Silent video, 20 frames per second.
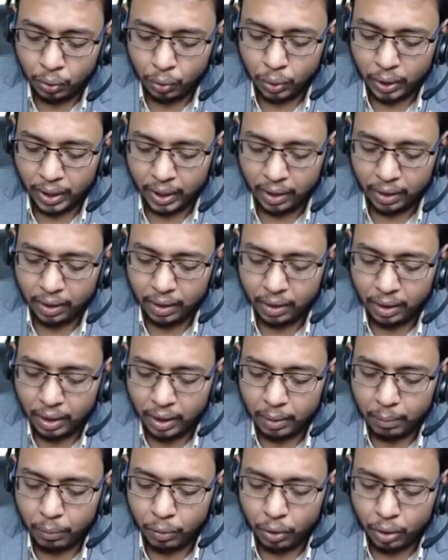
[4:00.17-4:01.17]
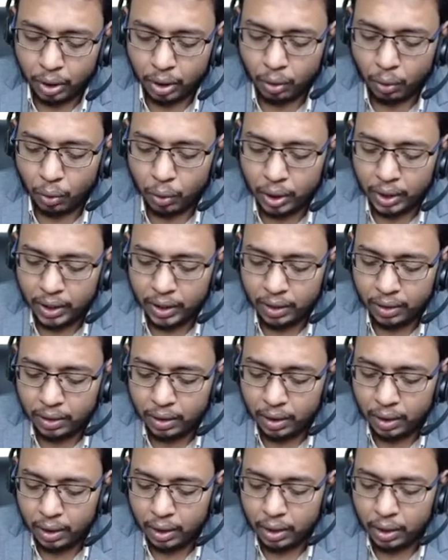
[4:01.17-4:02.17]
can put only
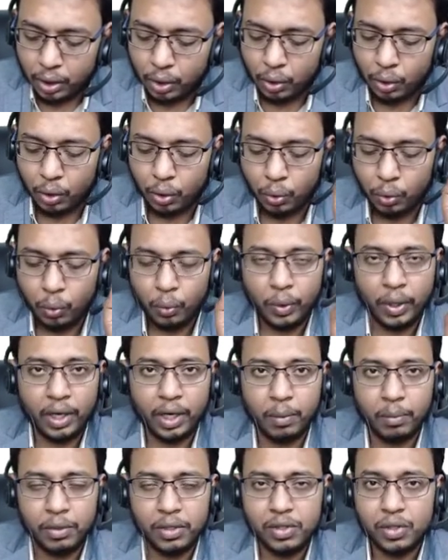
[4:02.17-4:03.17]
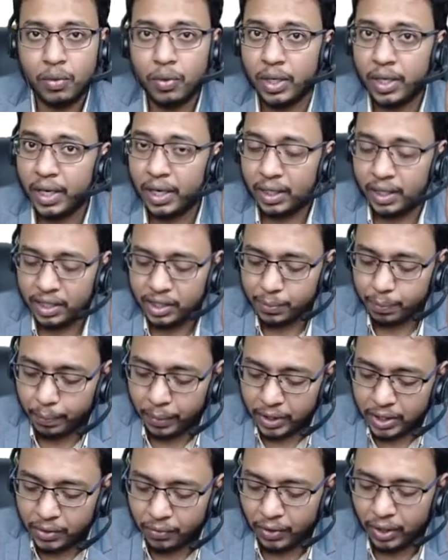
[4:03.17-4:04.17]
two variables, you will get the
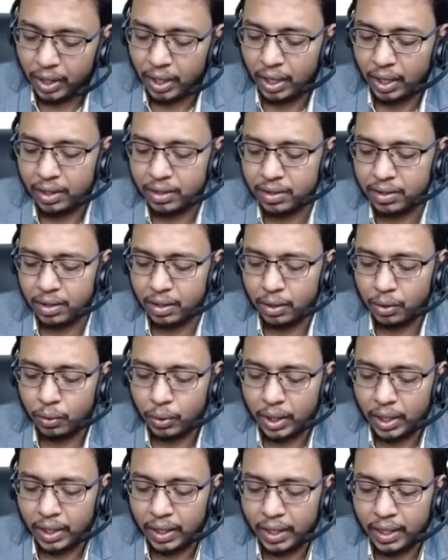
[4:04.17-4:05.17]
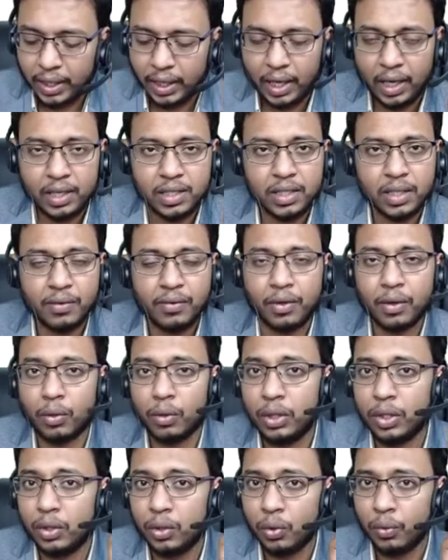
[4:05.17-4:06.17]
specific answer. You can get answer for only
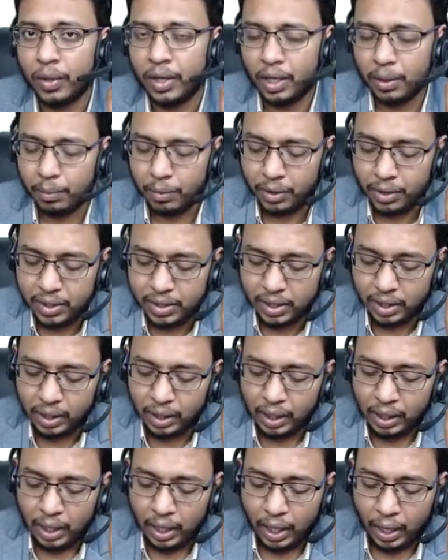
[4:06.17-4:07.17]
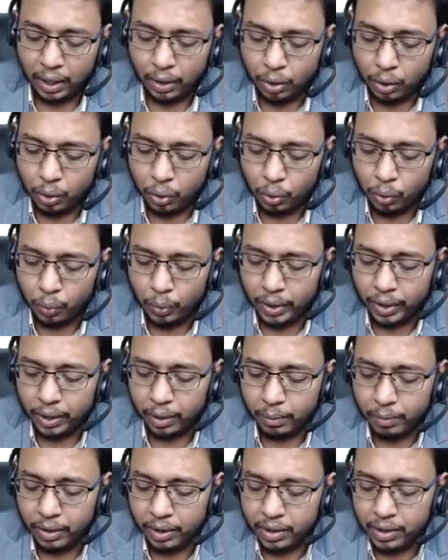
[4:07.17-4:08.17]
two variables, and two
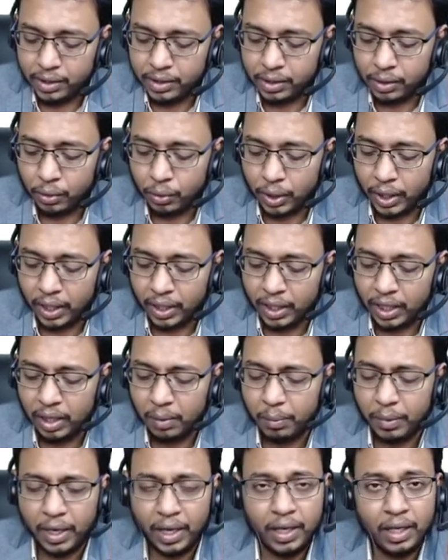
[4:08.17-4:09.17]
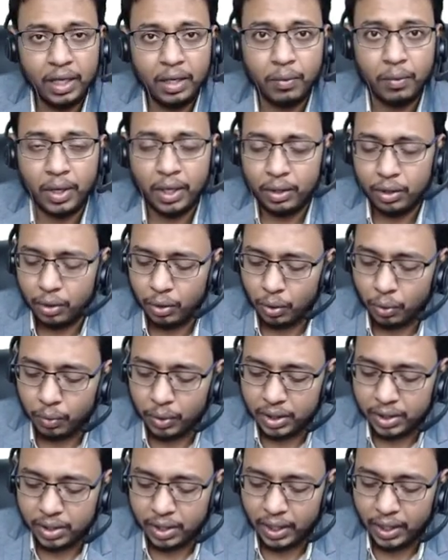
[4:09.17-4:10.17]
variables you can keep any value you wish,
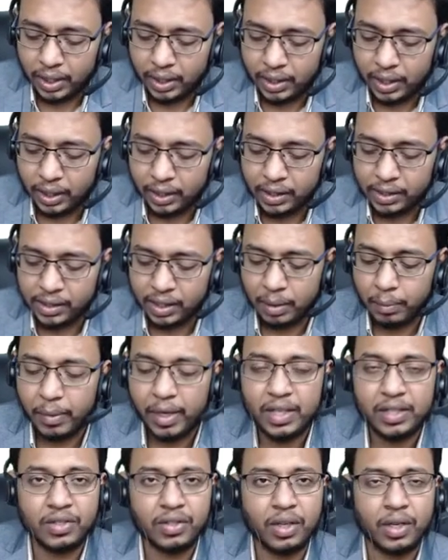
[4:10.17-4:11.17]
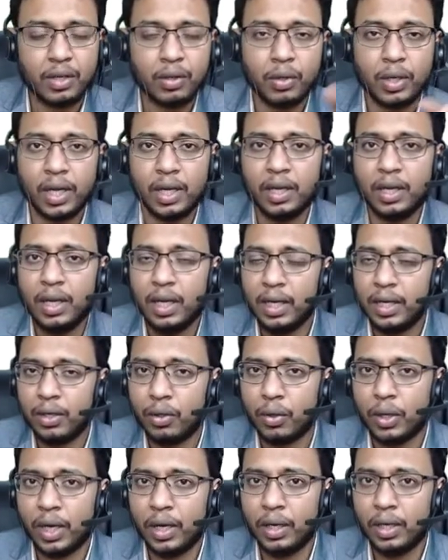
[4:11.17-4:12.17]
right? That is imaginary.
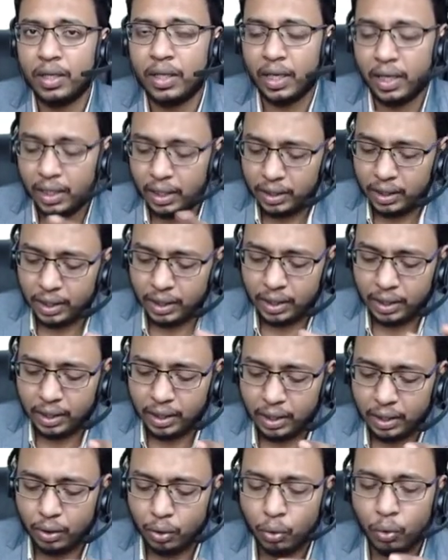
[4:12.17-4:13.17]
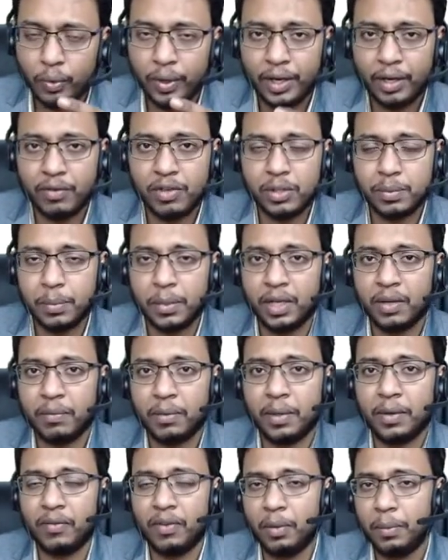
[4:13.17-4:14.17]
That two variables
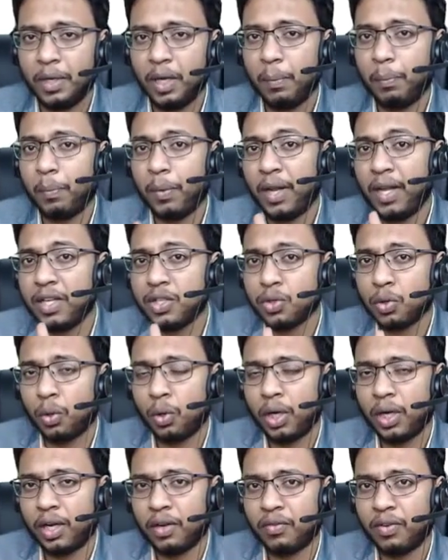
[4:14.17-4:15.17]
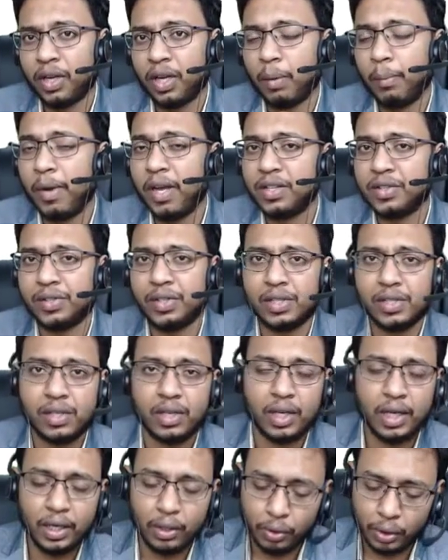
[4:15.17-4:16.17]
will be a placeholder for imagination, right?
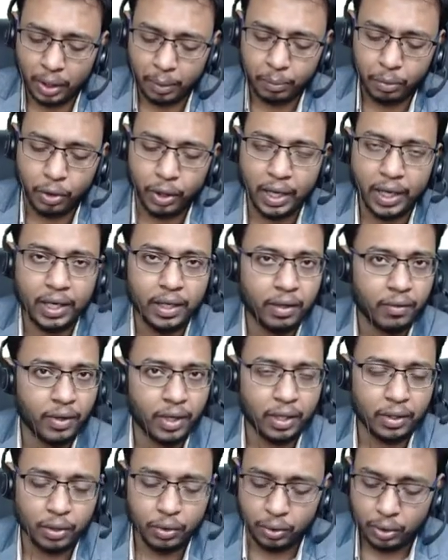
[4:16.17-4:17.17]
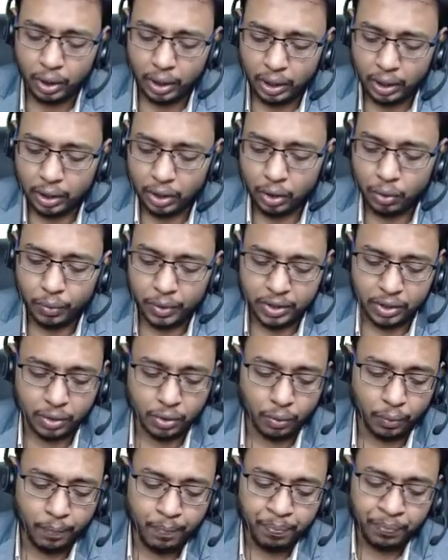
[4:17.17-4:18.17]
You can put any value you wish to.
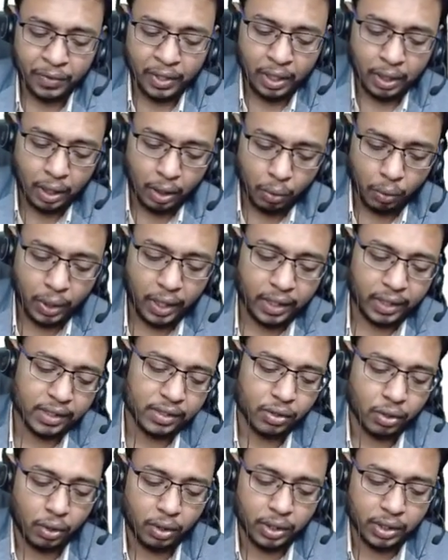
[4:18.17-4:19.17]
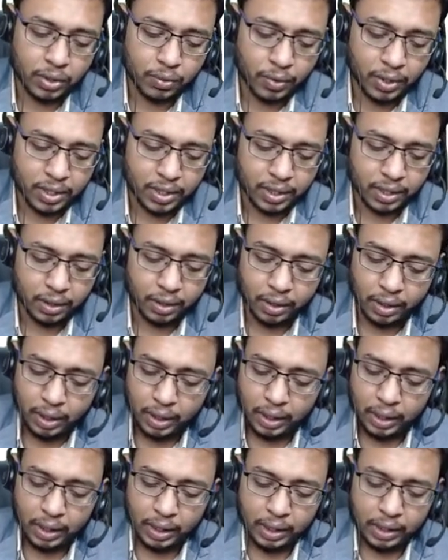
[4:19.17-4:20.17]
Now let us solve this question.
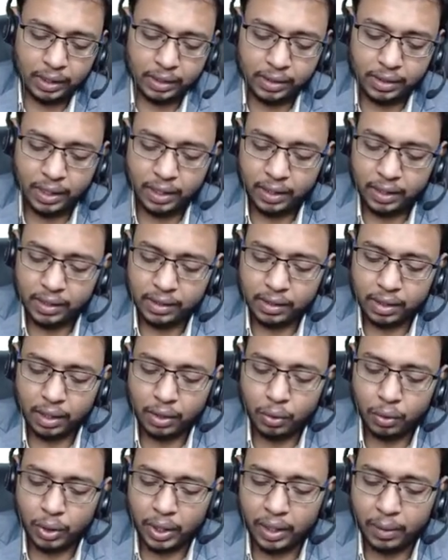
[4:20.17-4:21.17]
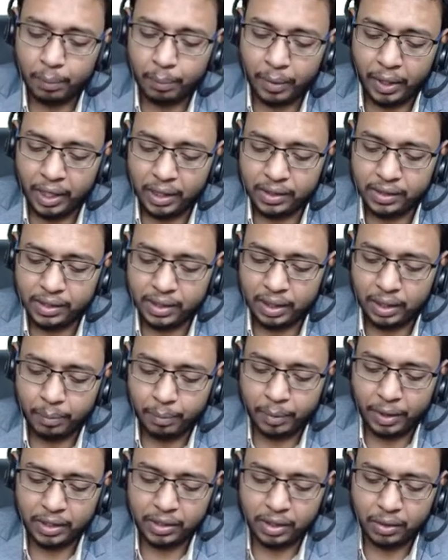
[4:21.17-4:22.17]
See this, you can pause
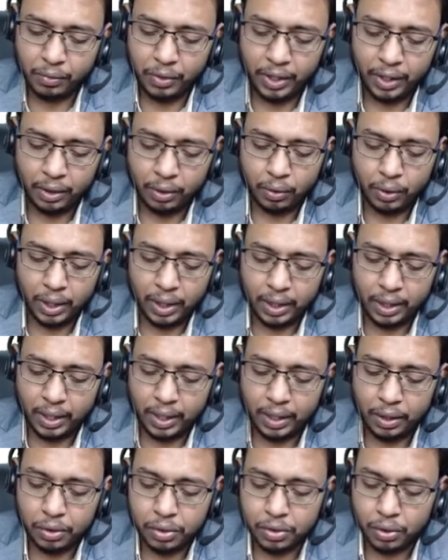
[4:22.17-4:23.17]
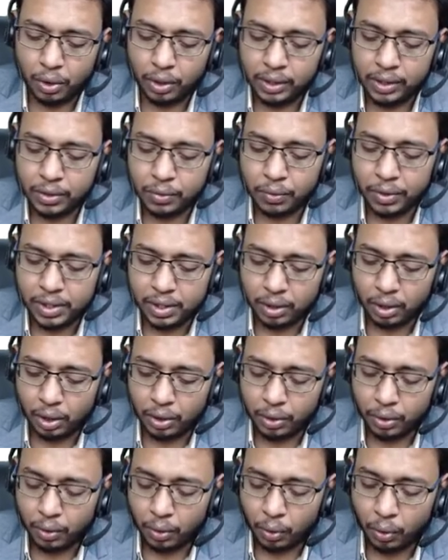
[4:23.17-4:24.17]
the video and try to solve this question on your
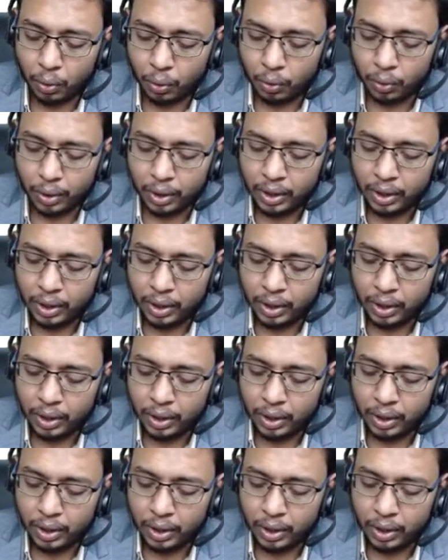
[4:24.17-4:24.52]
own,